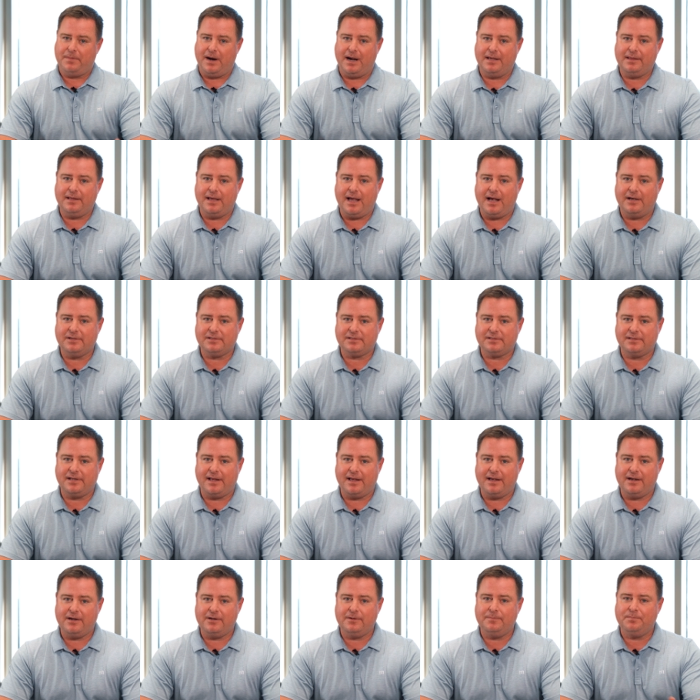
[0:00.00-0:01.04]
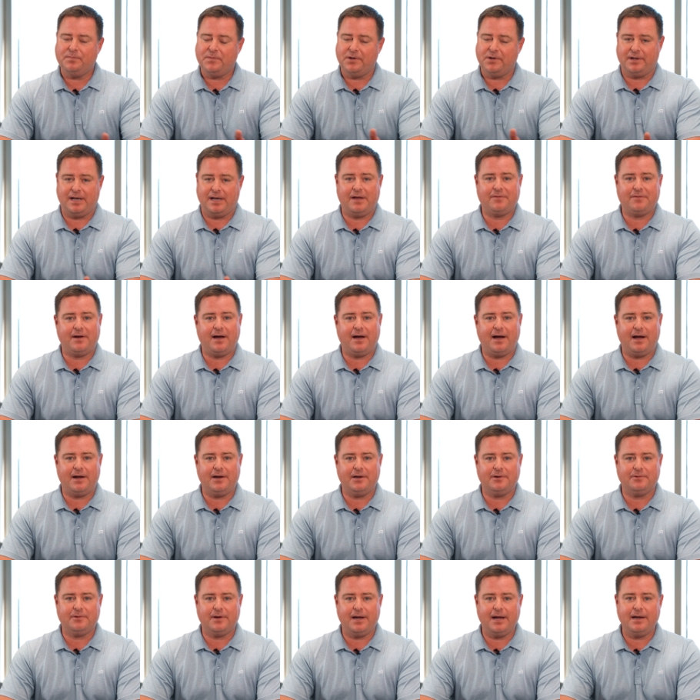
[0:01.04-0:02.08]
buy the house now, you're gonna have a
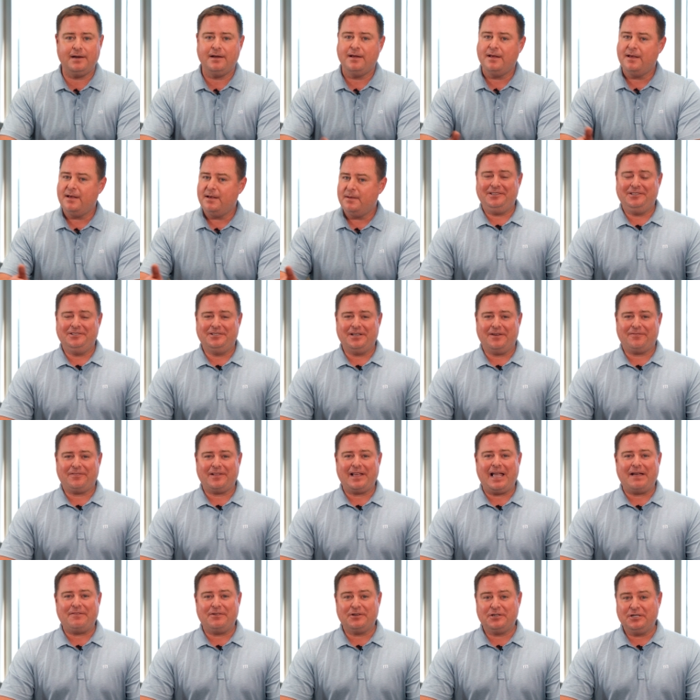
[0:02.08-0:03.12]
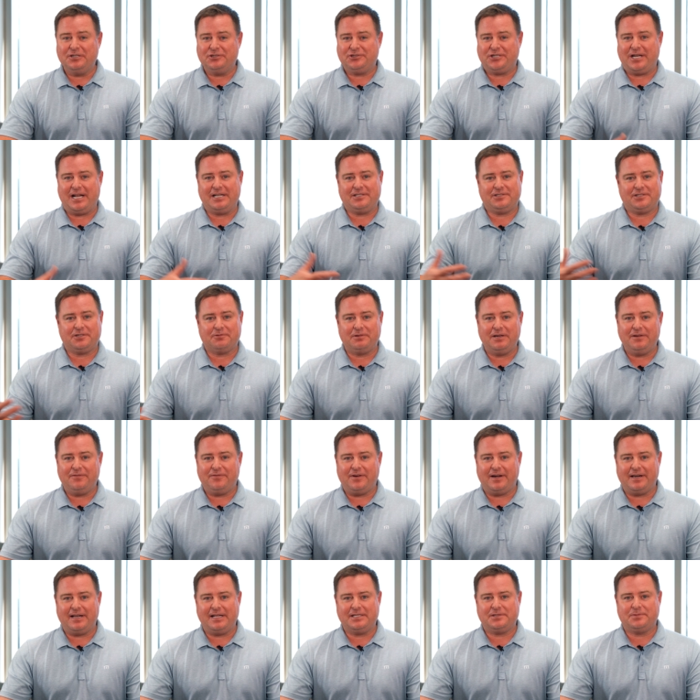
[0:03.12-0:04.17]
higher rate. You definitely have a good chance to
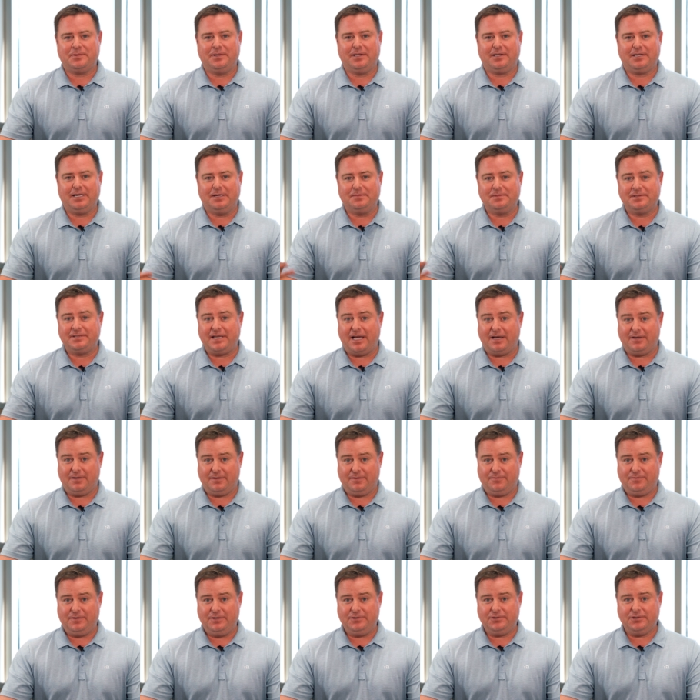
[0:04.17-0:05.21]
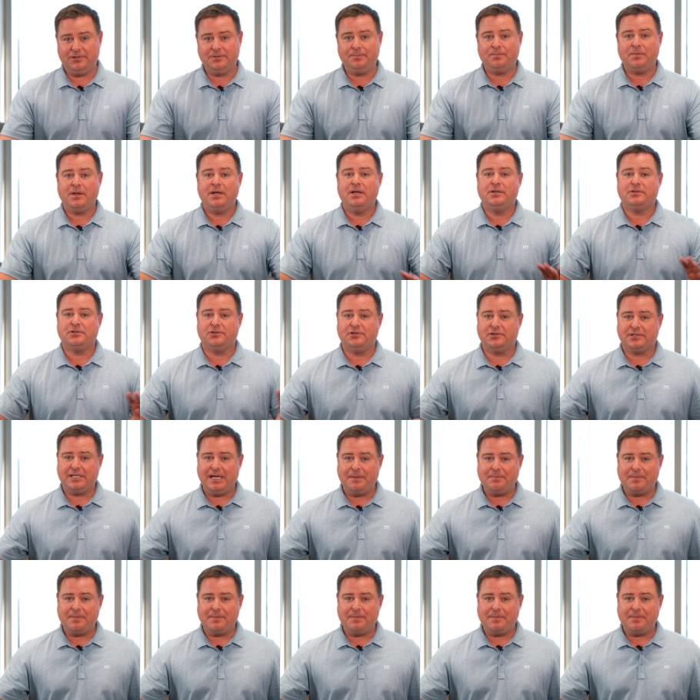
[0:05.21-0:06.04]
refinance when it comes down in the future. So just